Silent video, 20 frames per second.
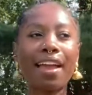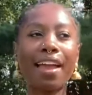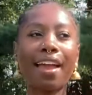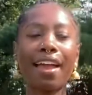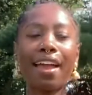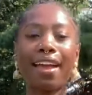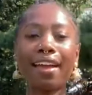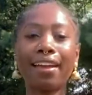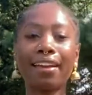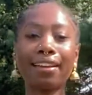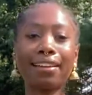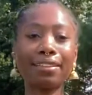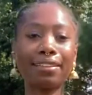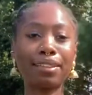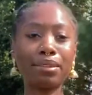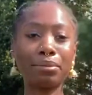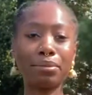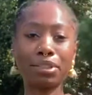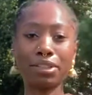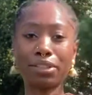And
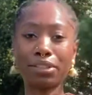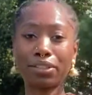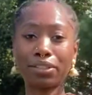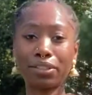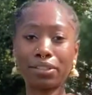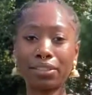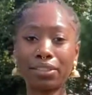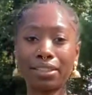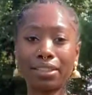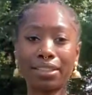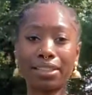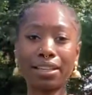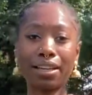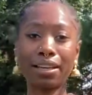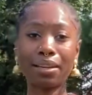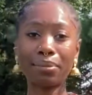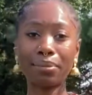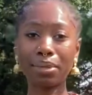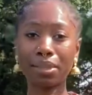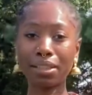let me tell you,
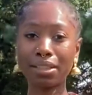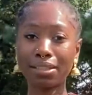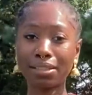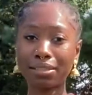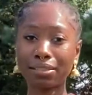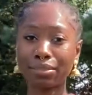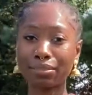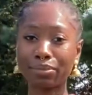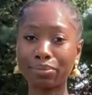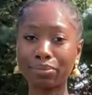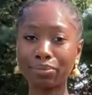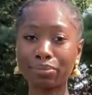that basil,